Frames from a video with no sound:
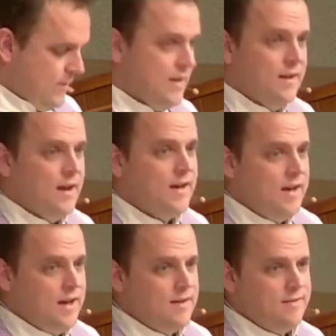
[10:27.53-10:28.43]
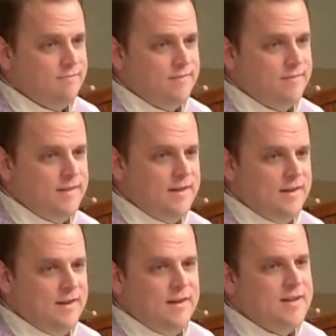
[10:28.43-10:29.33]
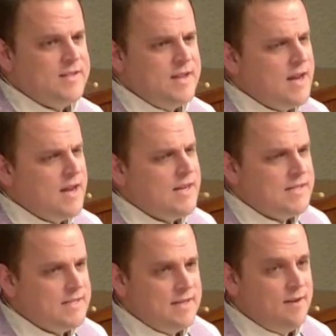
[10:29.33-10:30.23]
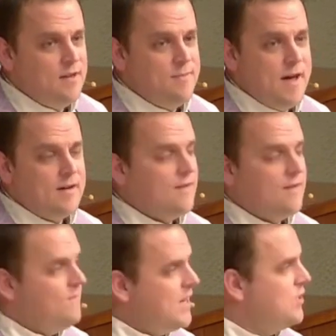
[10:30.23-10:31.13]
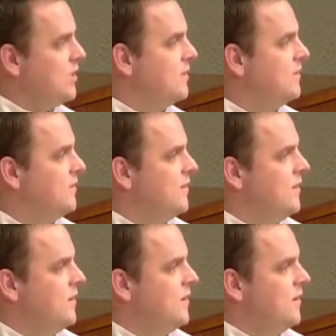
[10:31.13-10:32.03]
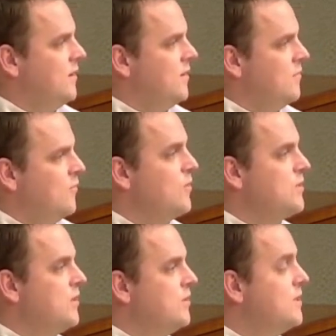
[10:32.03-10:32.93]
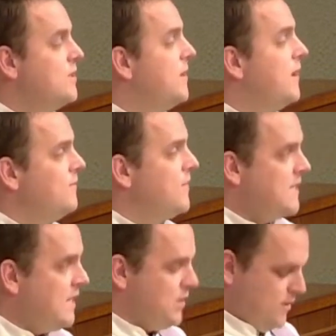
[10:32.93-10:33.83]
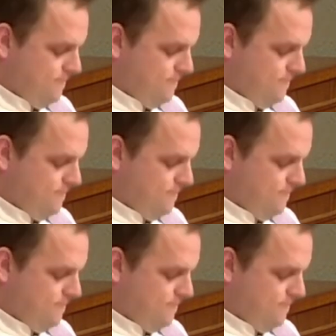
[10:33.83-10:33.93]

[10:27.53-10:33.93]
Again, it's not necessarily about conviction. More so, it's about invitation.